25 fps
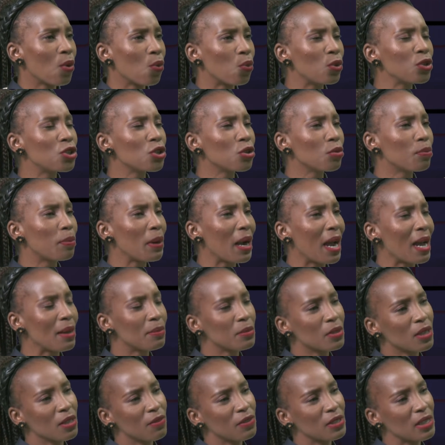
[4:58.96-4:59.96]
Would you
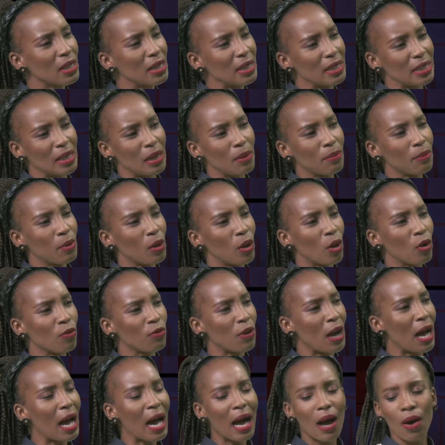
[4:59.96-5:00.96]
perhaps give us an example
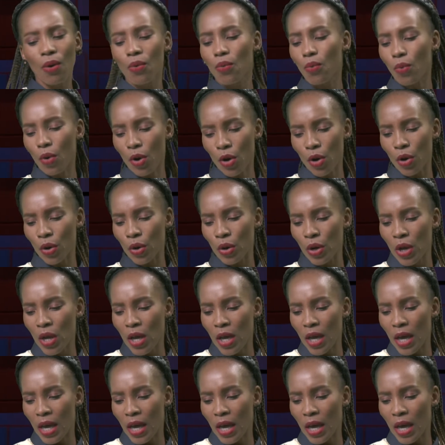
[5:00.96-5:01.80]
of how were